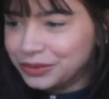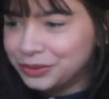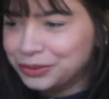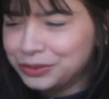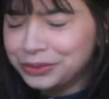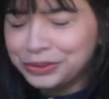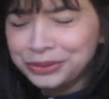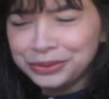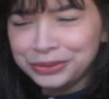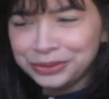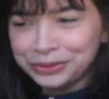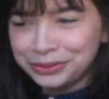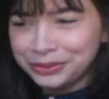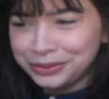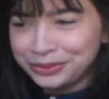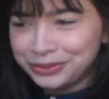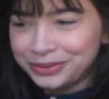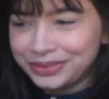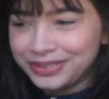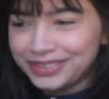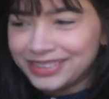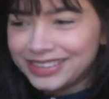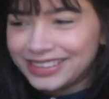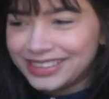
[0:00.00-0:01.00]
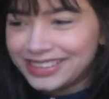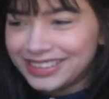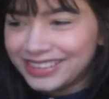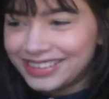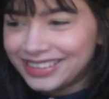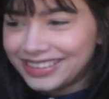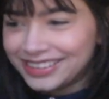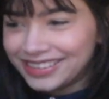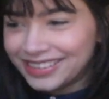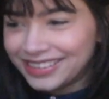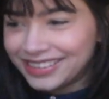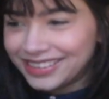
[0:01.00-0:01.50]
Ooh.
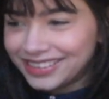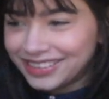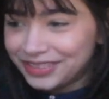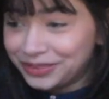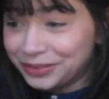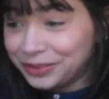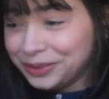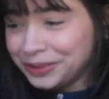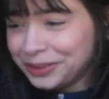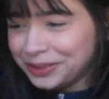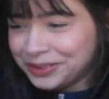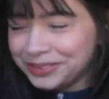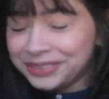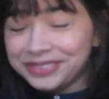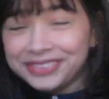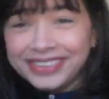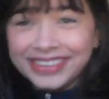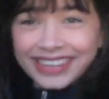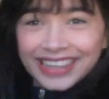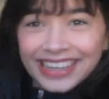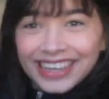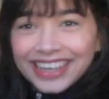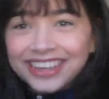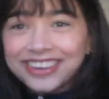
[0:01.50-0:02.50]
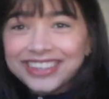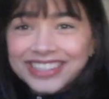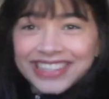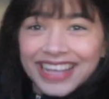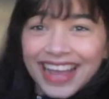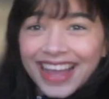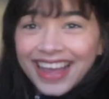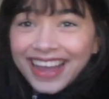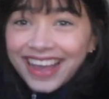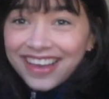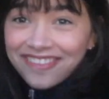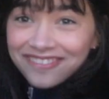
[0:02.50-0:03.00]
Ooh. He's
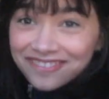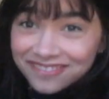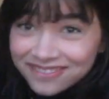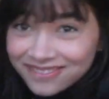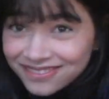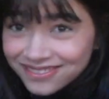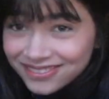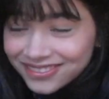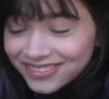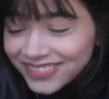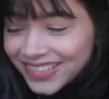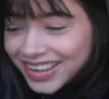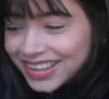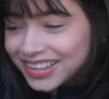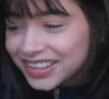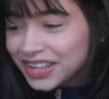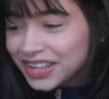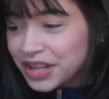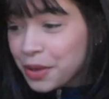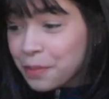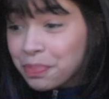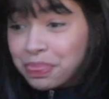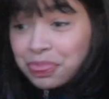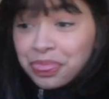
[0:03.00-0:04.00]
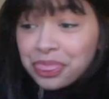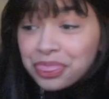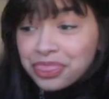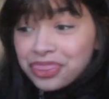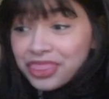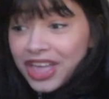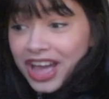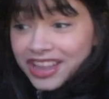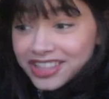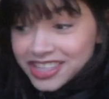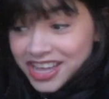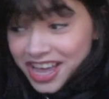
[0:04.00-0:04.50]
like,
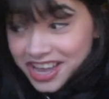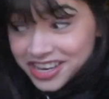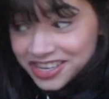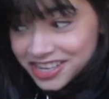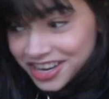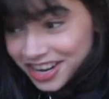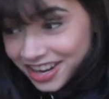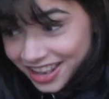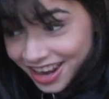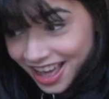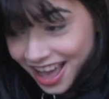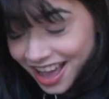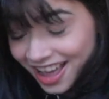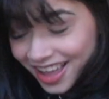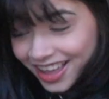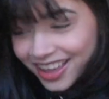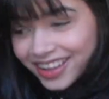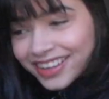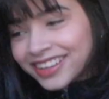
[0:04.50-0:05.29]
da da da da da.